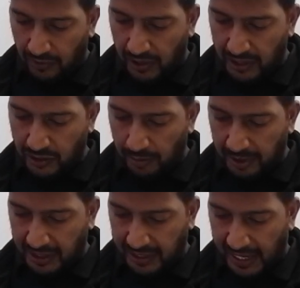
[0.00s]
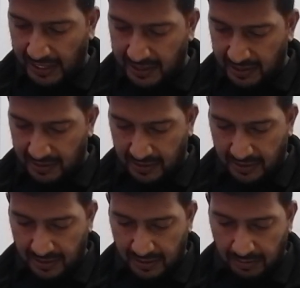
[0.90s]
for atomic
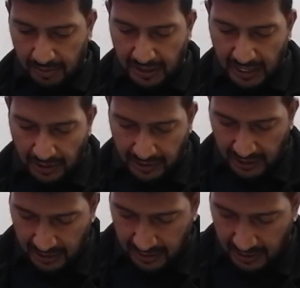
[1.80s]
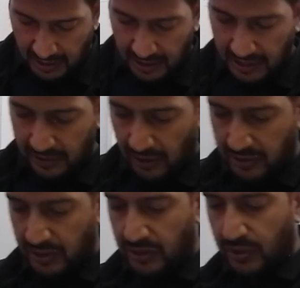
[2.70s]
reactors, but nowadays it is
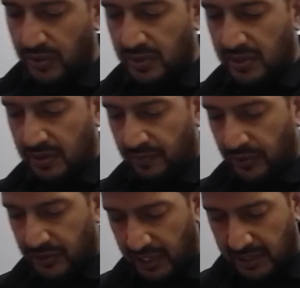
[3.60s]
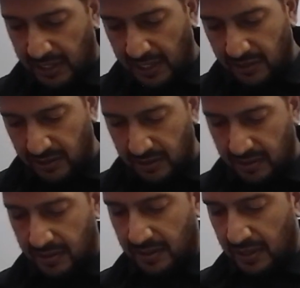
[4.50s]
also used for jet
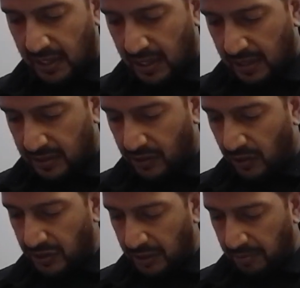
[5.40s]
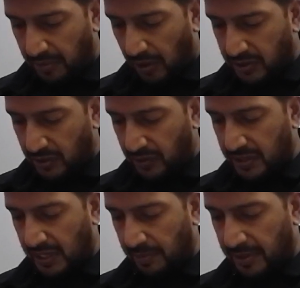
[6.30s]
engines. Zirconium also
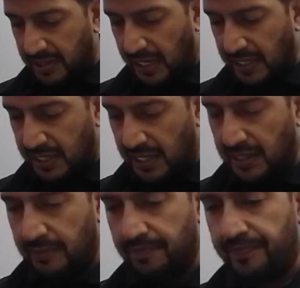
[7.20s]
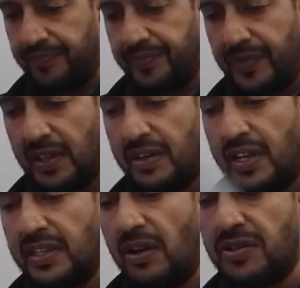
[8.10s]
resembles titanium.
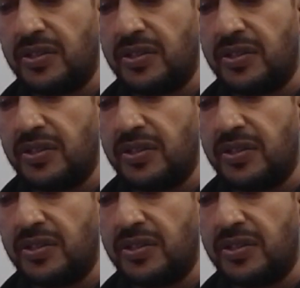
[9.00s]
Right, they